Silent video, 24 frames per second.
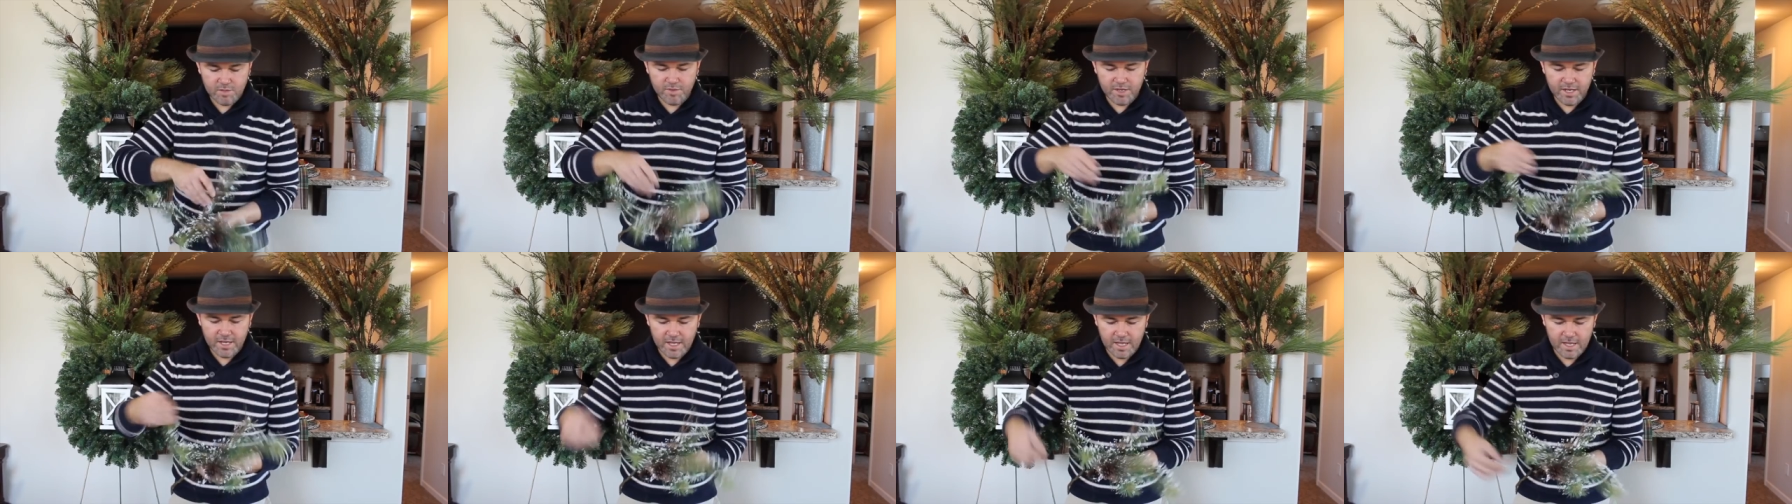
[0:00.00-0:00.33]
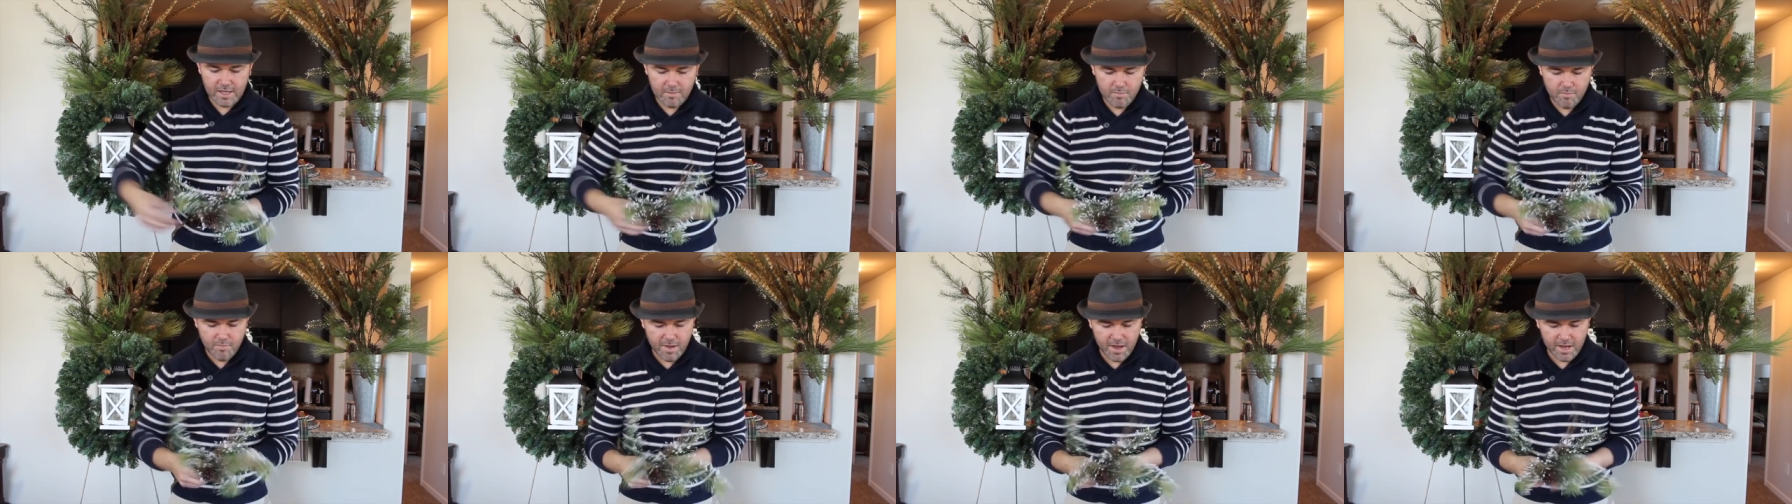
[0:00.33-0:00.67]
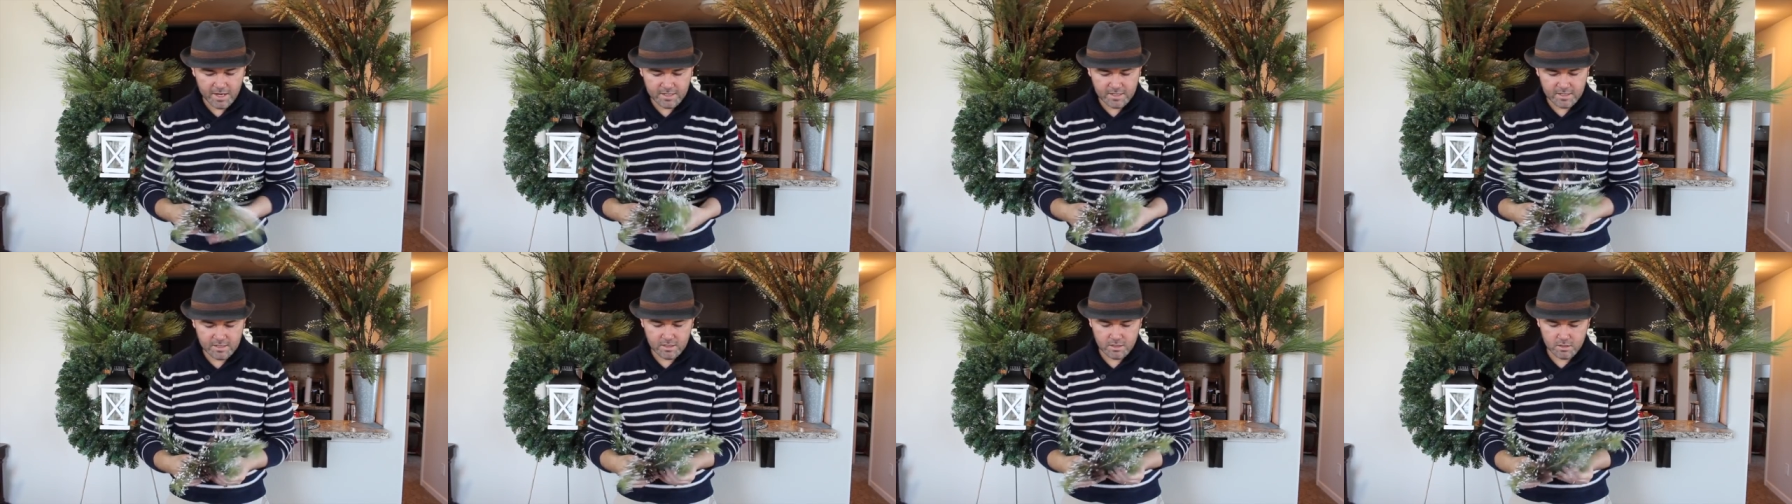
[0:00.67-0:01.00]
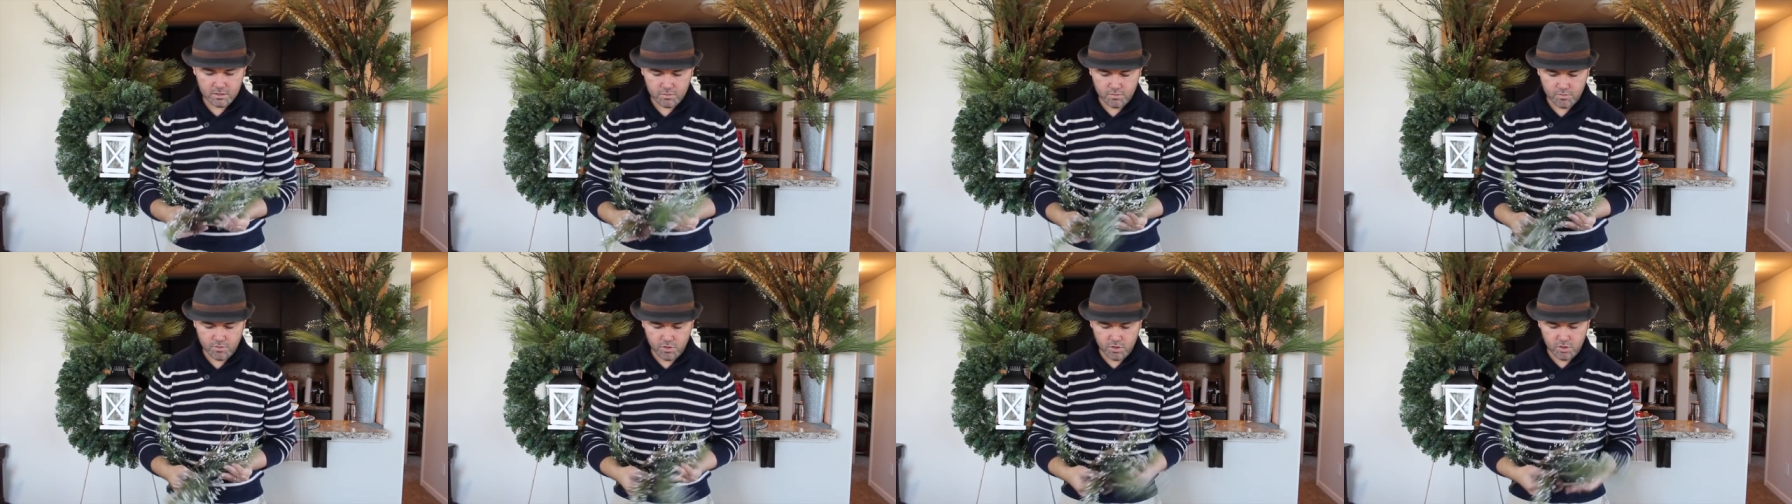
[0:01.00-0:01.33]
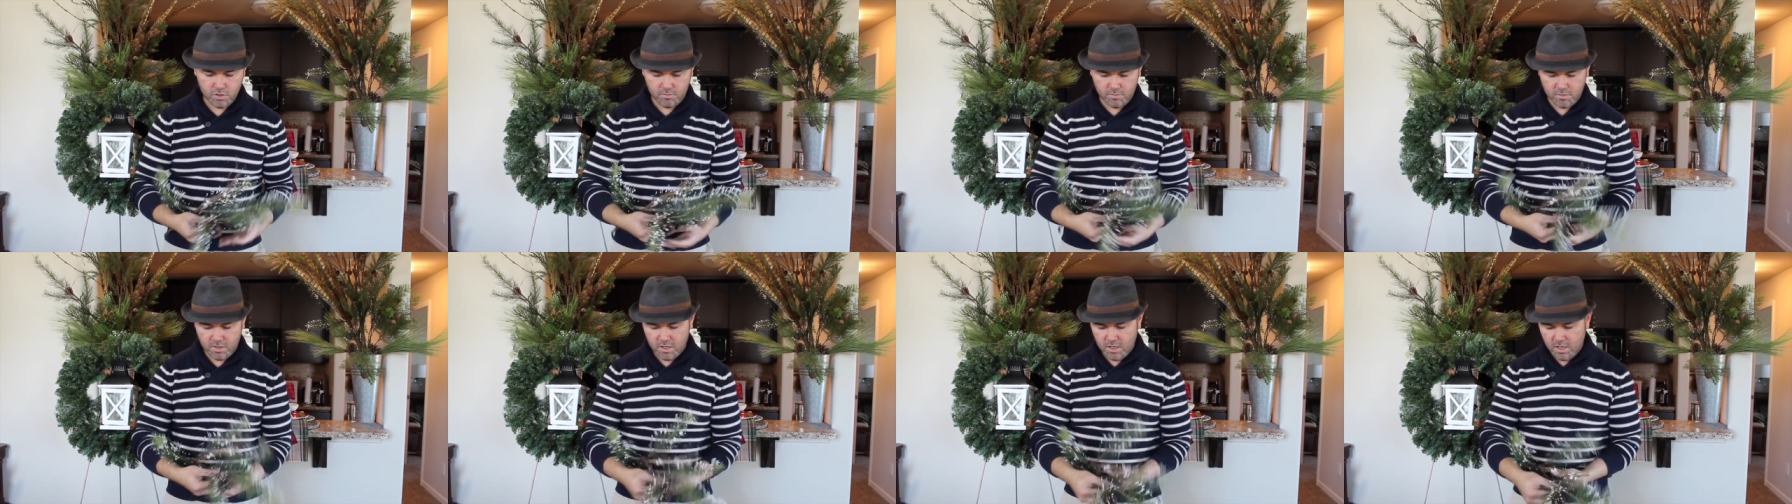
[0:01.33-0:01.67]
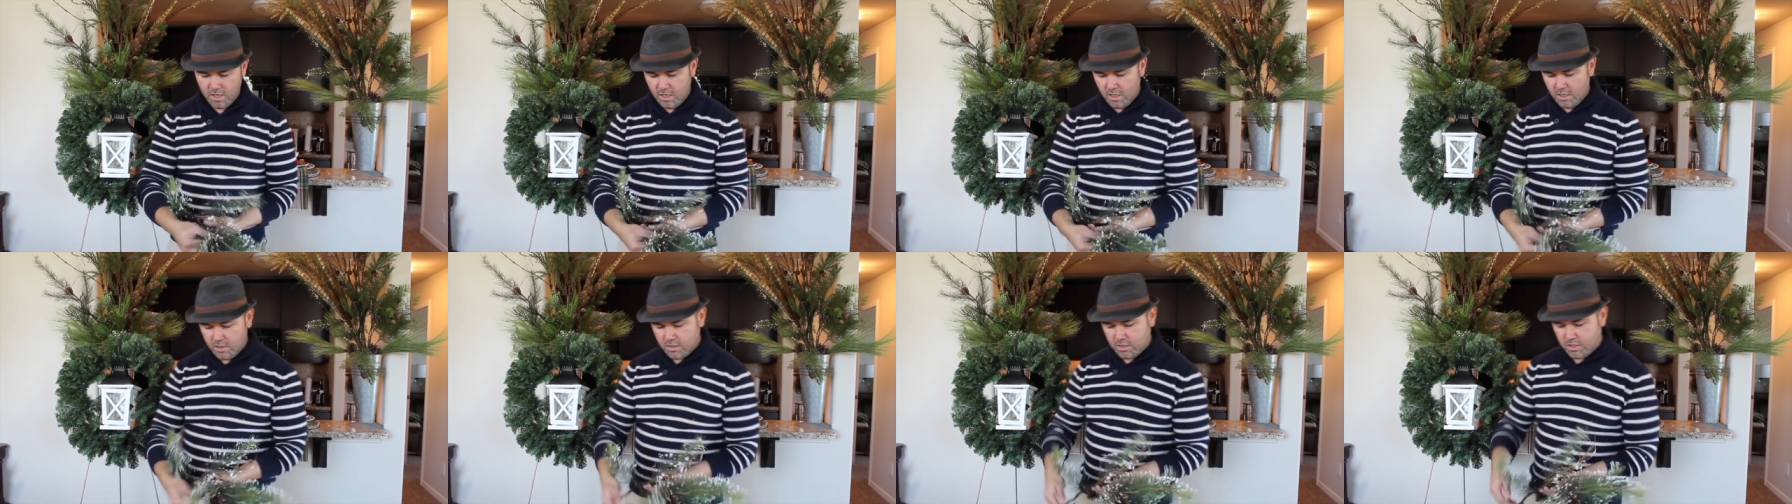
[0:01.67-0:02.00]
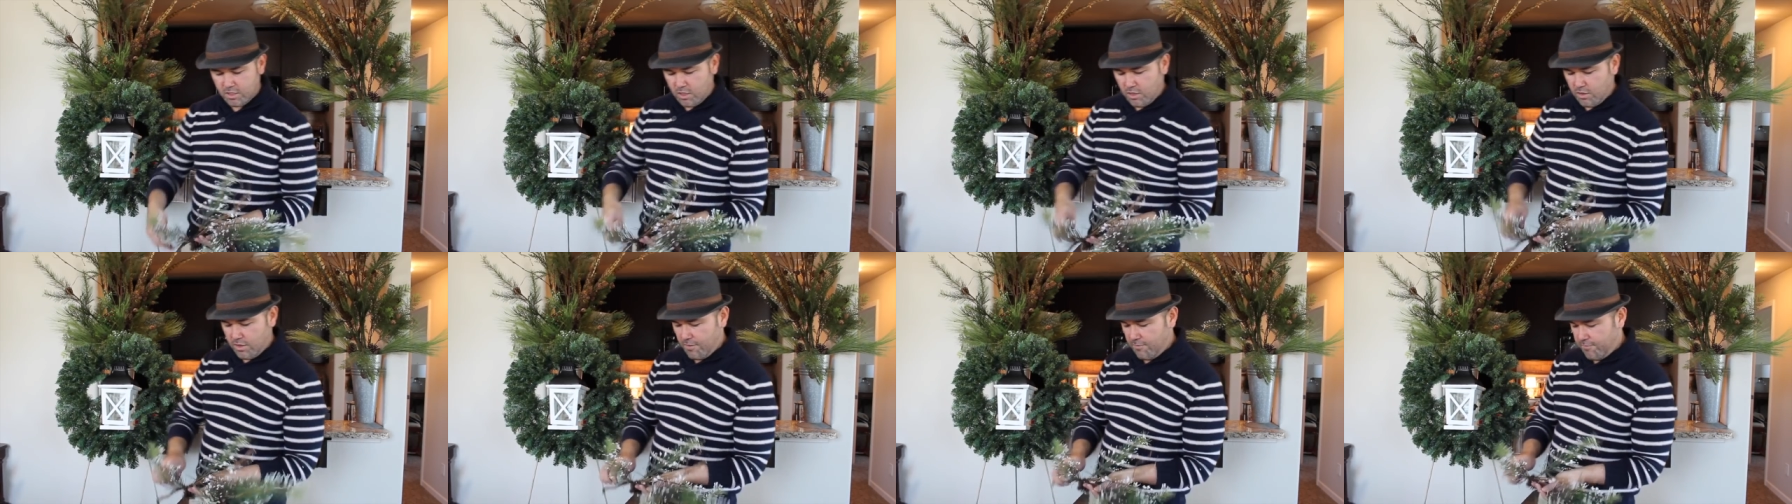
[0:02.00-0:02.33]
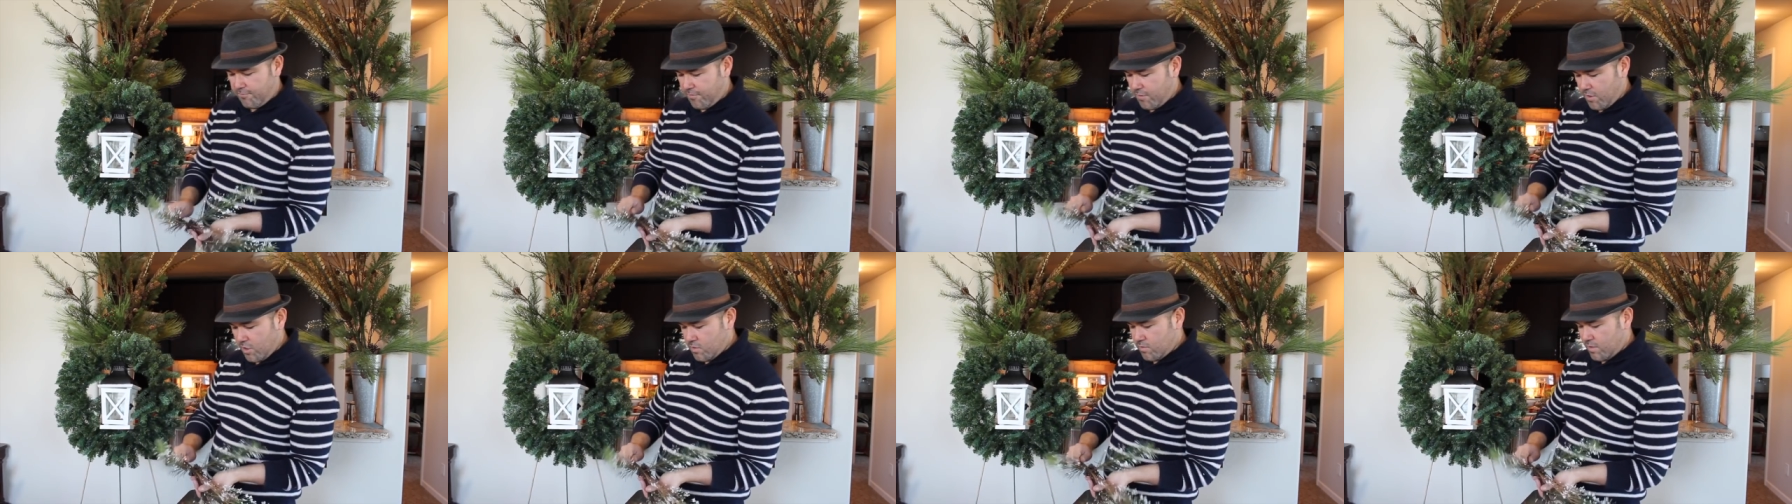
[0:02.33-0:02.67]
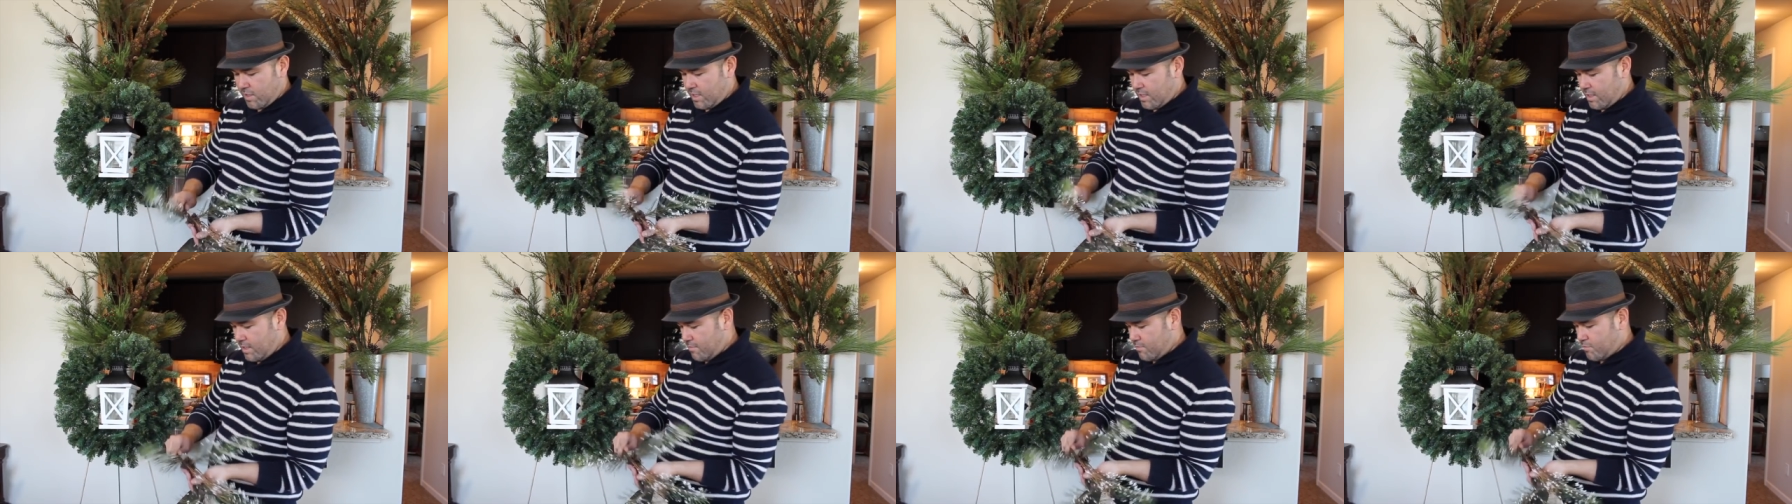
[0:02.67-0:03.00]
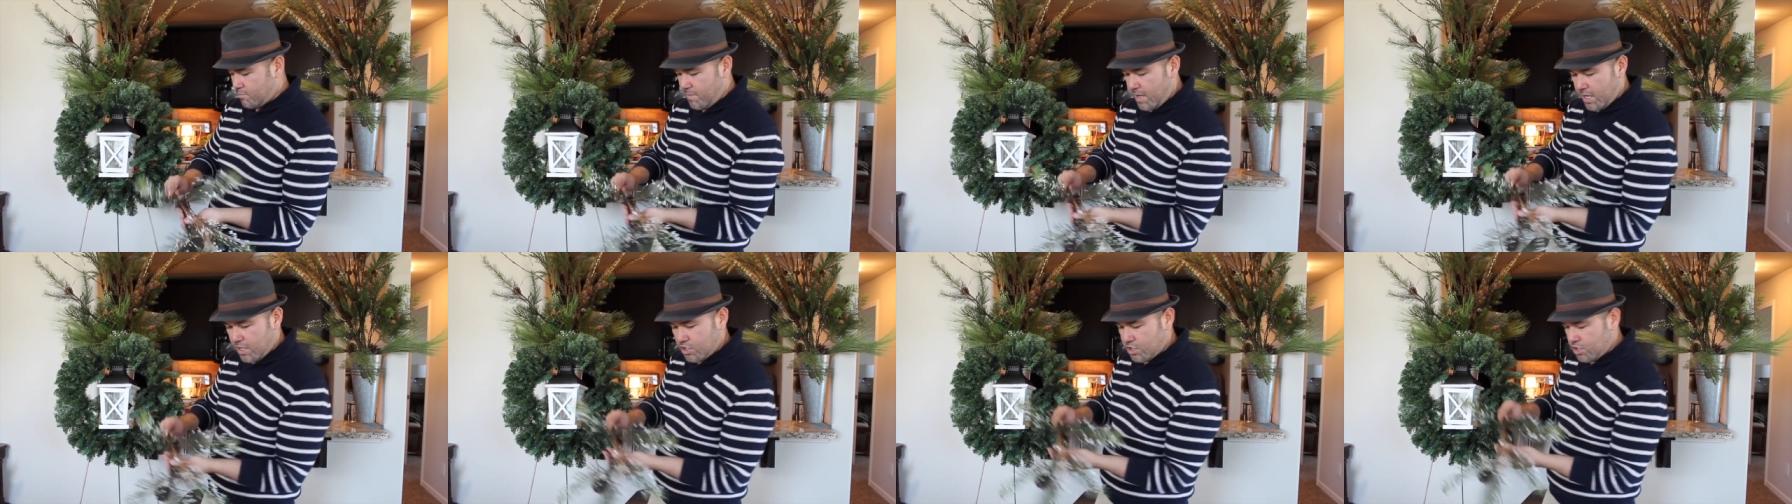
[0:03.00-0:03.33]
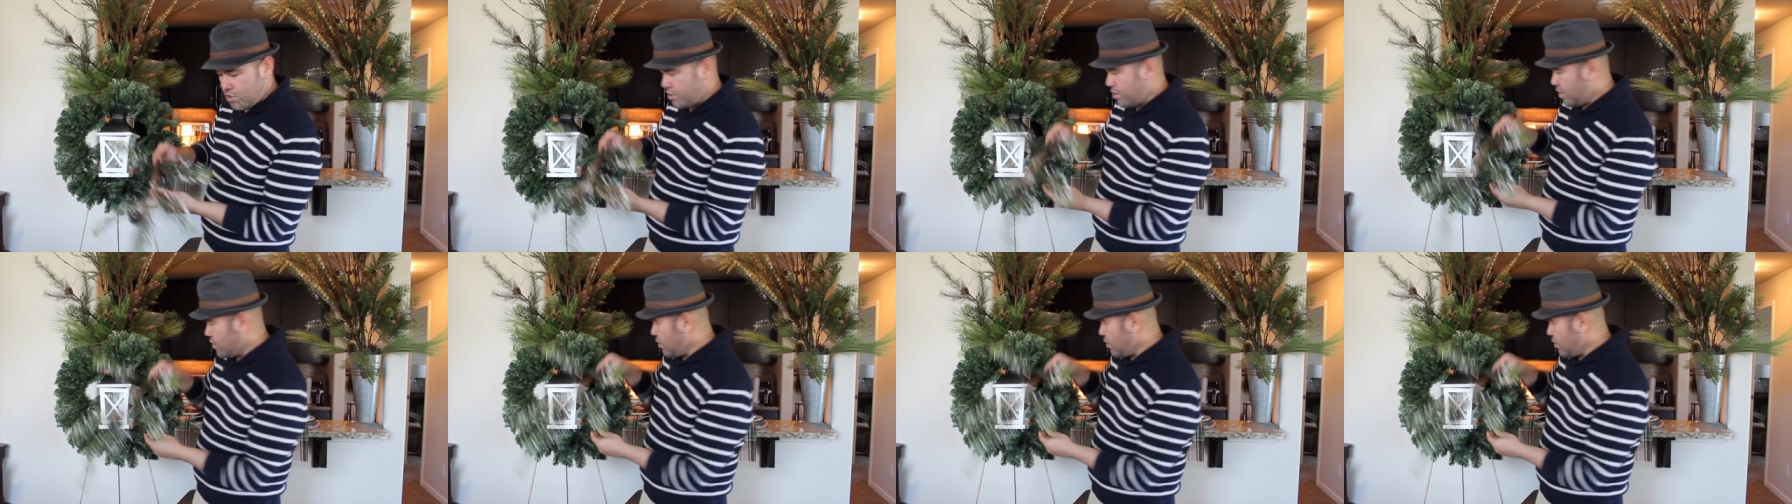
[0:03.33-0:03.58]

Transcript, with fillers: a big impact in this room. So the first one, make sure